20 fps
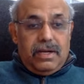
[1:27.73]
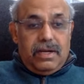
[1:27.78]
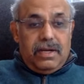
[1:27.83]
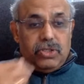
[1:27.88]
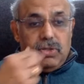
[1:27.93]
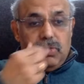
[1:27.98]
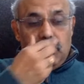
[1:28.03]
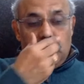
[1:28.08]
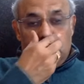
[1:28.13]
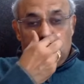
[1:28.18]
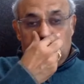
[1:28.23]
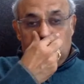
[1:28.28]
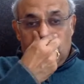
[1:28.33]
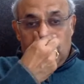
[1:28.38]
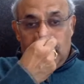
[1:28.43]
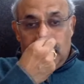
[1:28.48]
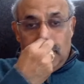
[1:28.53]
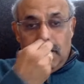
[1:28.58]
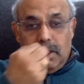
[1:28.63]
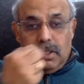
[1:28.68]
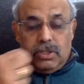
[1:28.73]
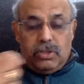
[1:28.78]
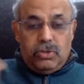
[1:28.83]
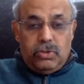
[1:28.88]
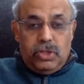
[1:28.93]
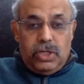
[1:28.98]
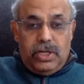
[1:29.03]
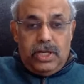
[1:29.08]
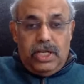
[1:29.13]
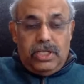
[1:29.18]
to
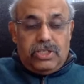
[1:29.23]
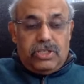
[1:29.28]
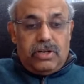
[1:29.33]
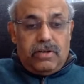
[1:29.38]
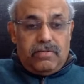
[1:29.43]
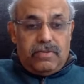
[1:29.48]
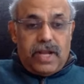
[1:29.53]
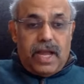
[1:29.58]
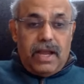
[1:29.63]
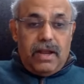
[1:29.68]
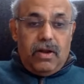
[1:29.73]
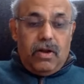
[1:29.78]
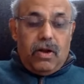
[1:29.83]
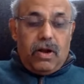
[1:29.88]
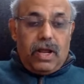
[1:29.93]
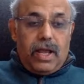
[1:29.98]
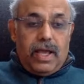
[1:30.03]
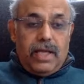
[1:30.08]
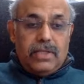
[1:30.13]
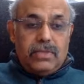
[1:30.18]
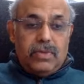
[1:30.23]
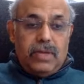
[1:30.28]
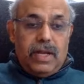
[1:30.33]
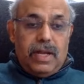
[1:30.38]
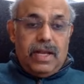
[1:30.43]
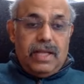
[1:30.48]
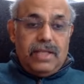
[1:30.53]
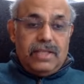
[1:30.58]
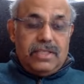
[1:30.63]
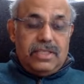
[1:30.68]
the nature of dialogue, as
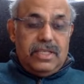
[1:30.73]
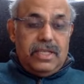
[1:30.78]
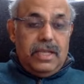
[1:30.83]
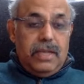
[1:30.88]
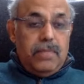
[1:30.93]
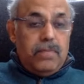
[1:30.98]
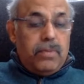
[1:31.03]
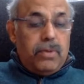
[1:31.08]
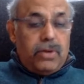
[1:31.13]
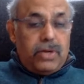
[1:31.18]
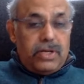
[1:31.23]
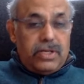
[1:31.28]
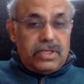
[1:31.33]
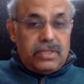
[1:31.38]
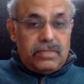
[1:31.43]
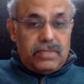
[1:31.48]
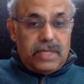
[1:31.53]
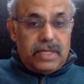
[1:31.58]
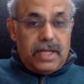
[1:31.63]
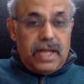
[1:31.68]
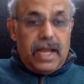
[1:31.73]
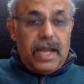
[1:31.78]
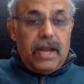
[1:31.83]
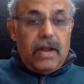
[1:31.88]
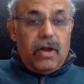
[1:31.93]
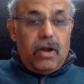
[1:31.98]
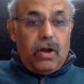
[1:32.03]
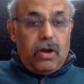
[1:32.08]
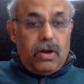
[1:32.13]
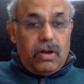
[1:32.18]
well as the importance of the
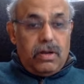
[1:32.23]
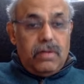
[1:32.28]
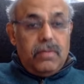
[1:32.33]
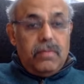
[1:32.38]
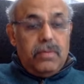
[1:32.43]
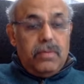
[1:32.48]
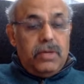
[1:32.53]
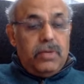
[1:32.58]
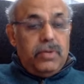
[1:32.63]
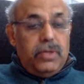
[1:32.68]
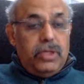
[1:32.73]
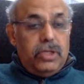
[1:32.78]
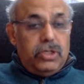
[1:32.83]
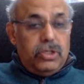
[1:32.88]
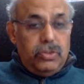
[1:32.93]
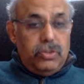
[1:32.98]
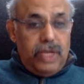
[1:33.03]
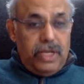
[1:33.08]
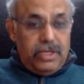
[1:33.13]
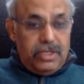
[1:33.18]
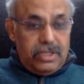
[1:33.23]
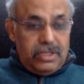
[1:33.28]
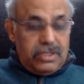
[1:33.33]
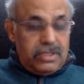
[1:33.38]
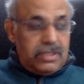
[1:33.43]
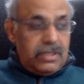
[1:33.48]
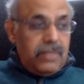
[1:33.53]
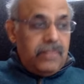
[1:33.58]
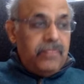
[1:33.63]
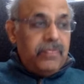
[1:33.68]
dialogue between the two
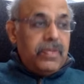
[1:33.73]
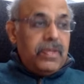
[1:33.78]
nations.